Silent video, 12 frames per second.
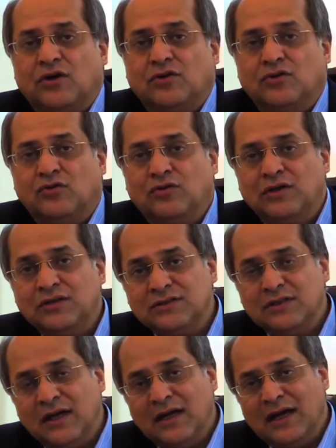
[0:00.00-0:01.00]

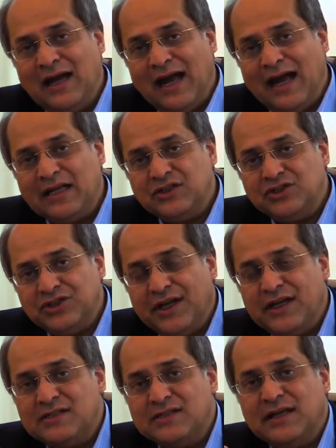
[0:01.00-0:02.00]
autologous, and
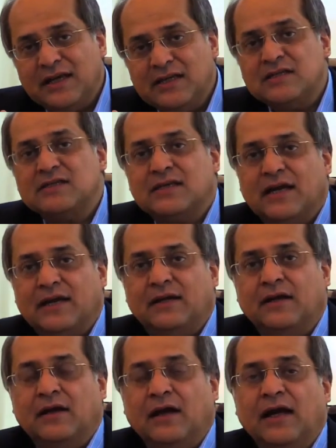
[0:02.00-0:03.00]
change the inside.